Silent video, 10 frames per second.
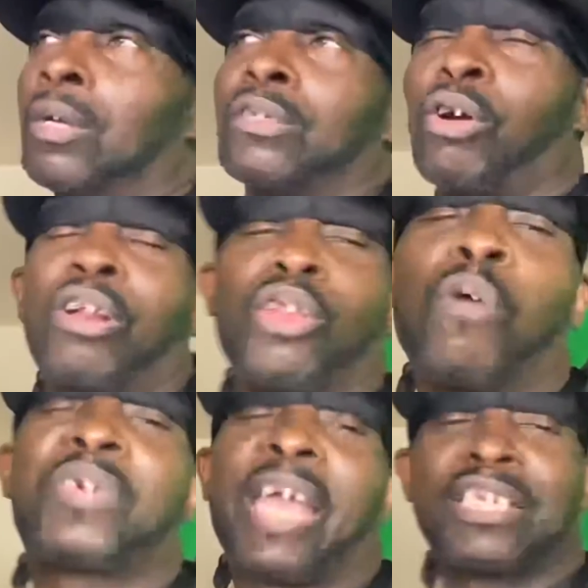Turn the
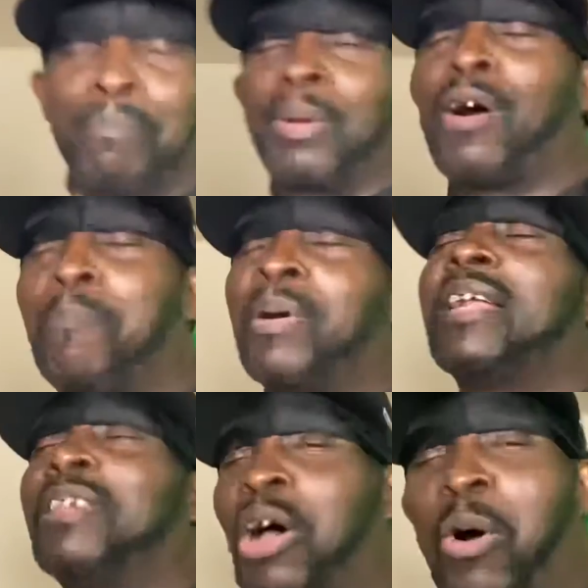notification bell
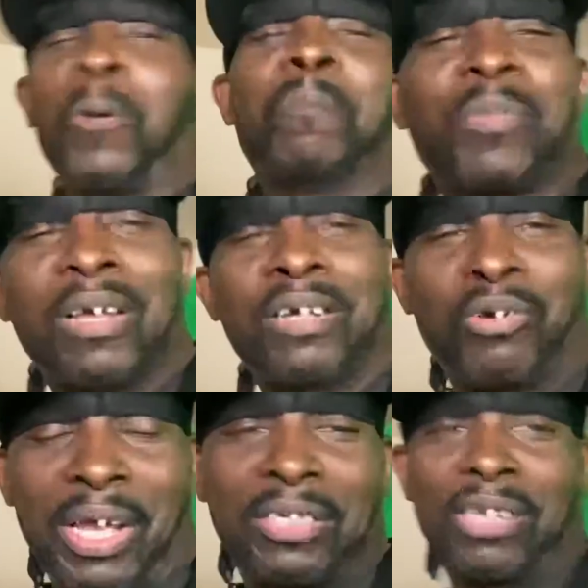button on.
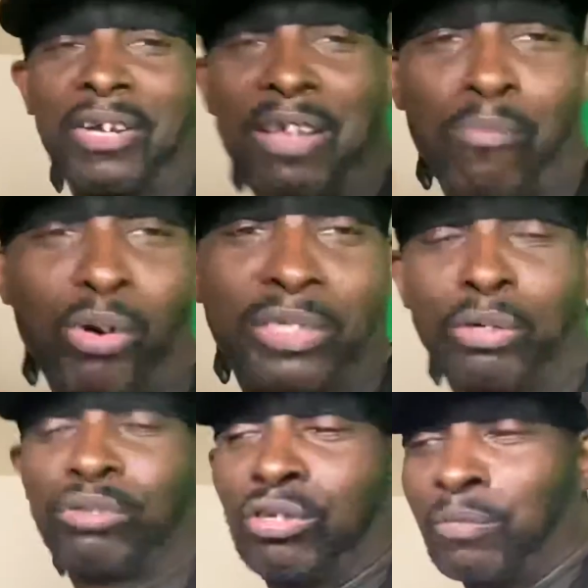Okay, so y'all get more
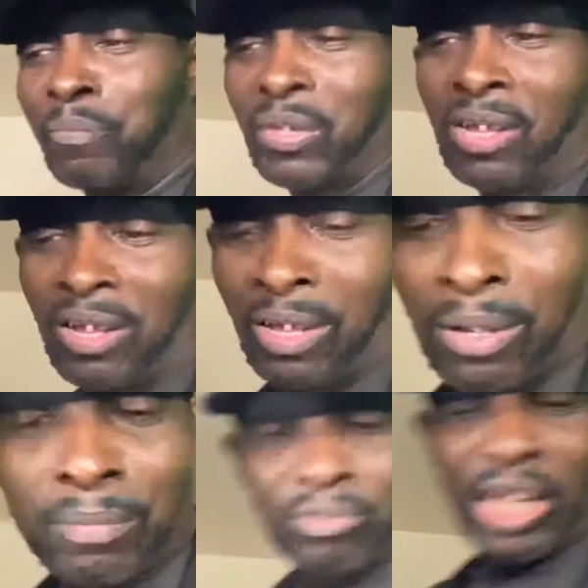exclusive
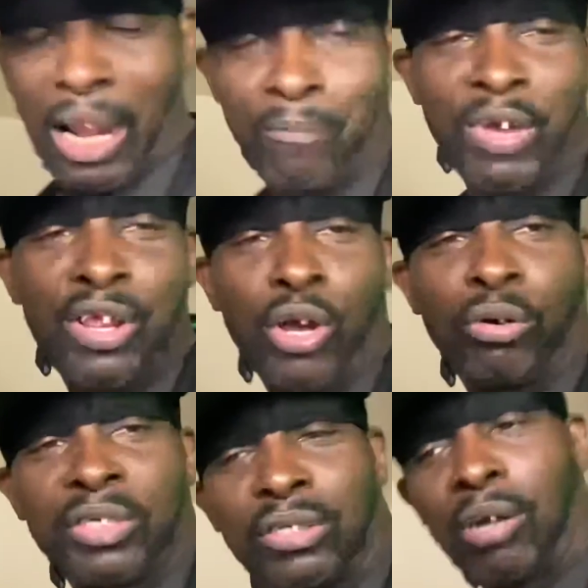tech
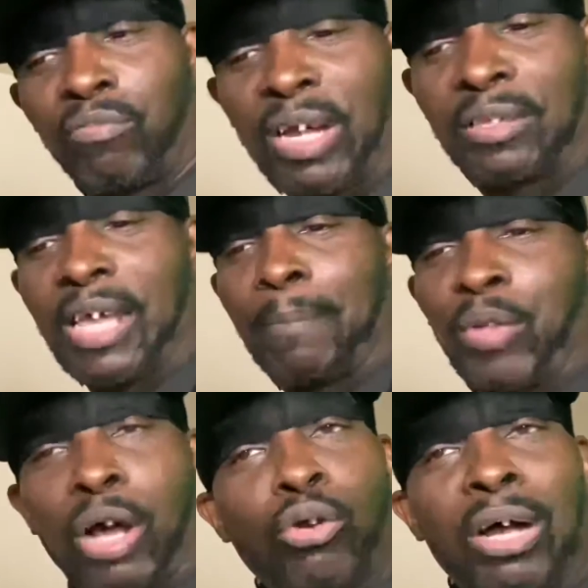videos and stuff like that.
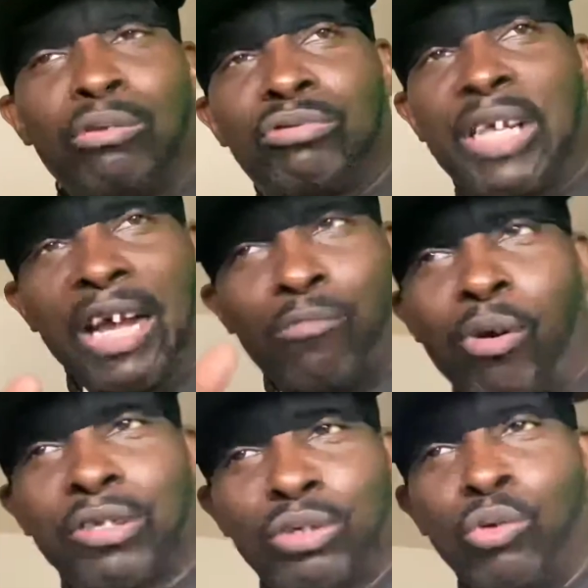Y'all know I do tech
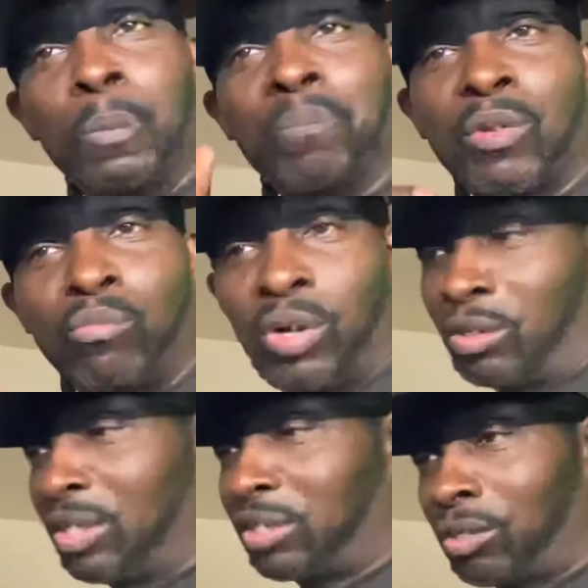work too with
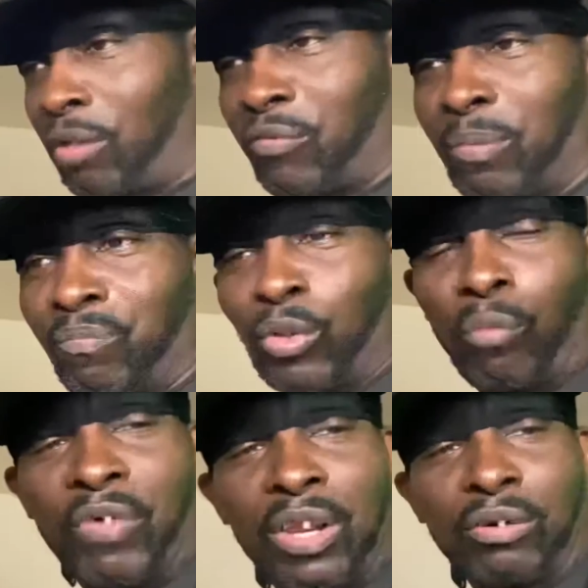this stuff and
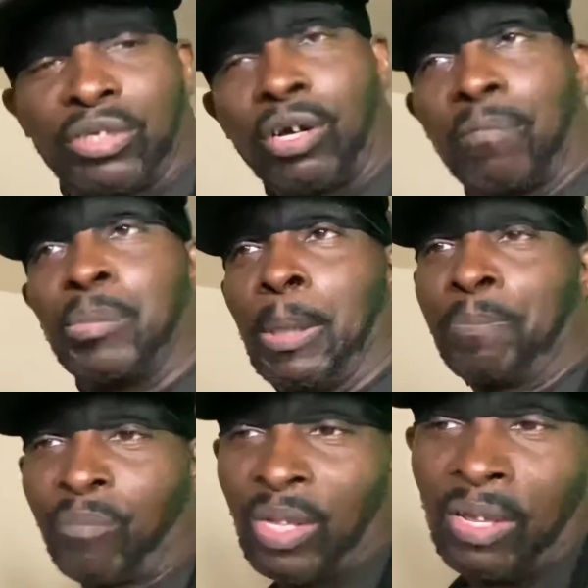video stuff, but
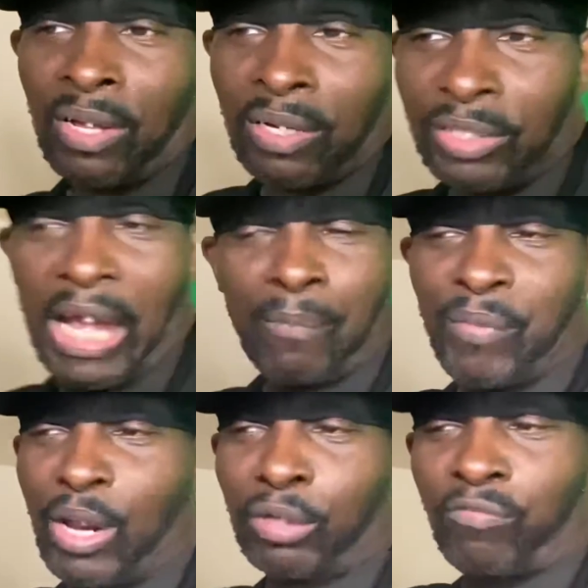tech
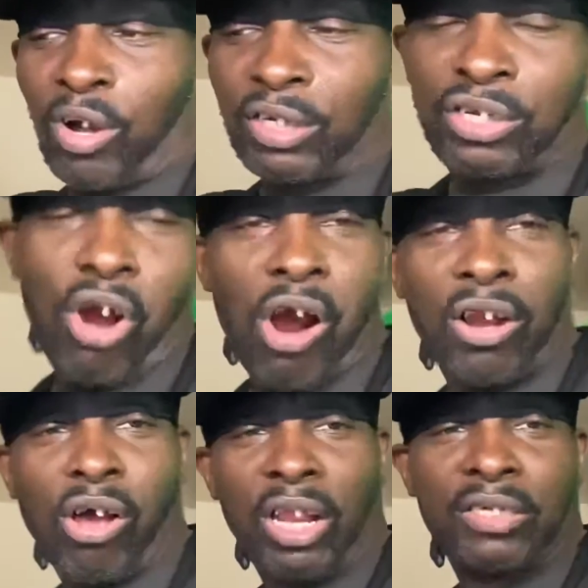videos as far as car
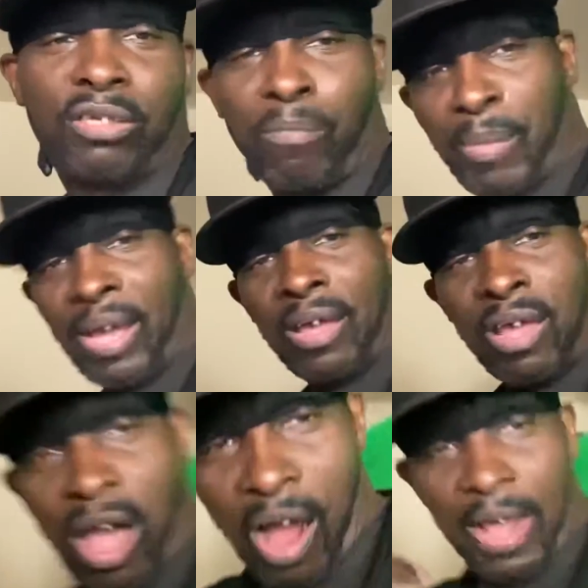and all that stuff, man.
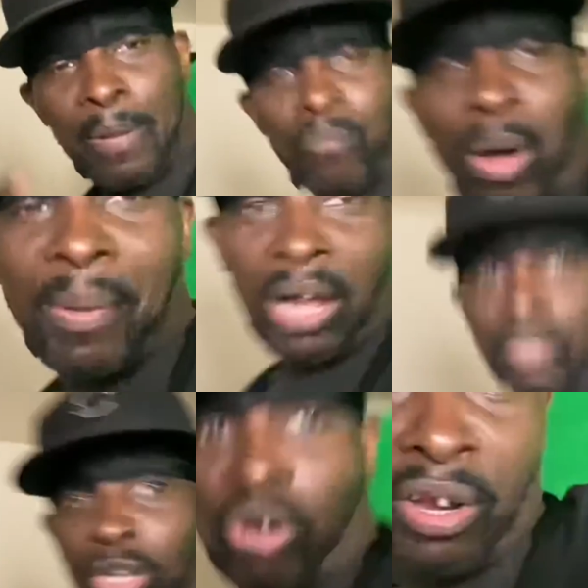Alright, I'm gonna
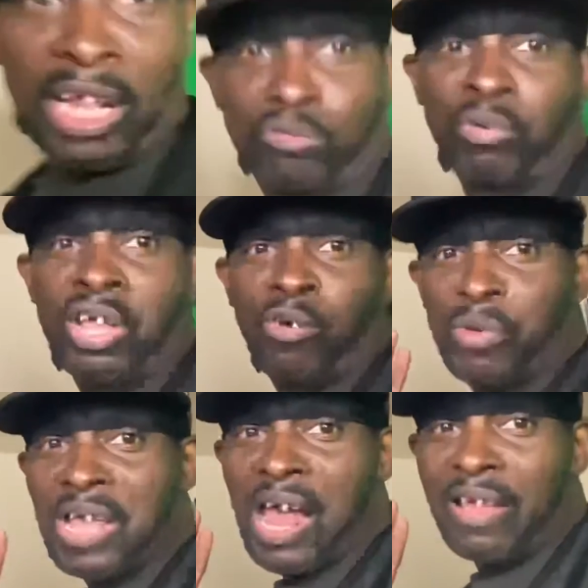holler on the next one.
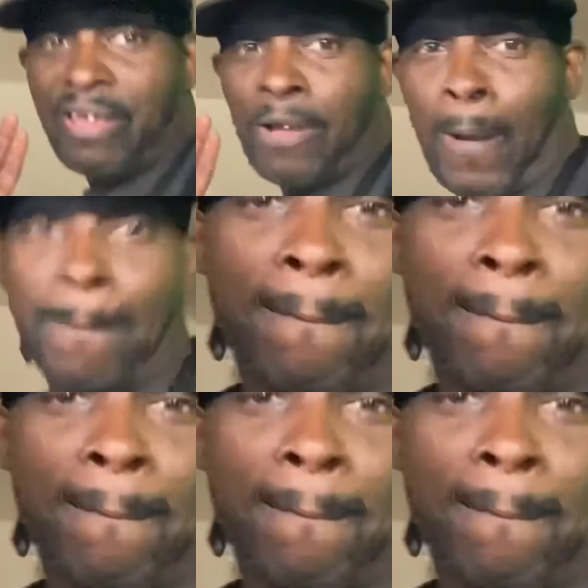We out of here.